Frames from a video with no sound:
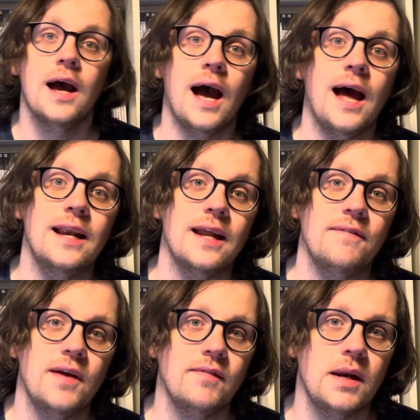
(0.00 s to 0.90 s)
And
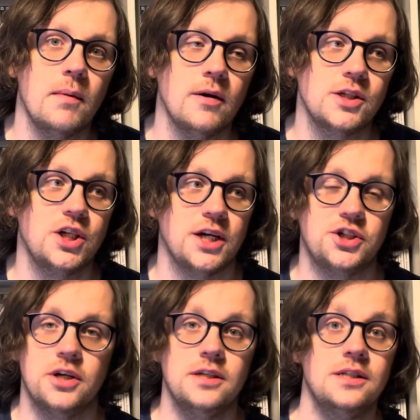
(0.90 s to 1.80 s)
if you have any more
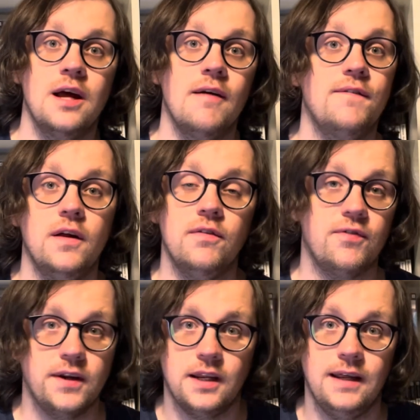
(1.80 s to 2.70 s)
suggestions, feel
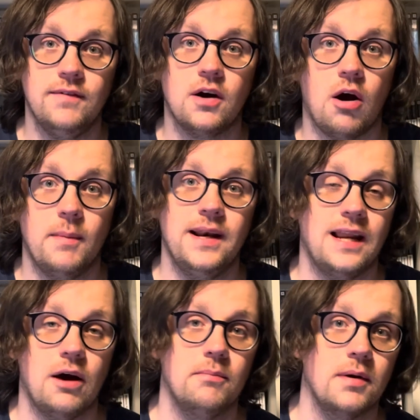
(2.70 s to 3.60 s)
free to leave a comment
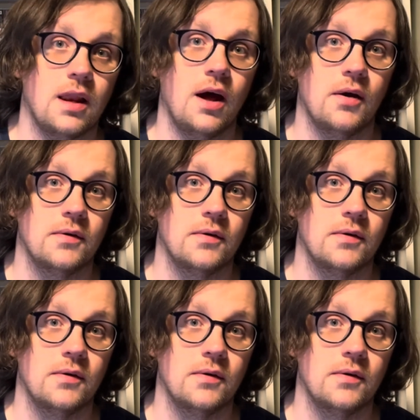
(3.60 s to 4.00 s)
down below.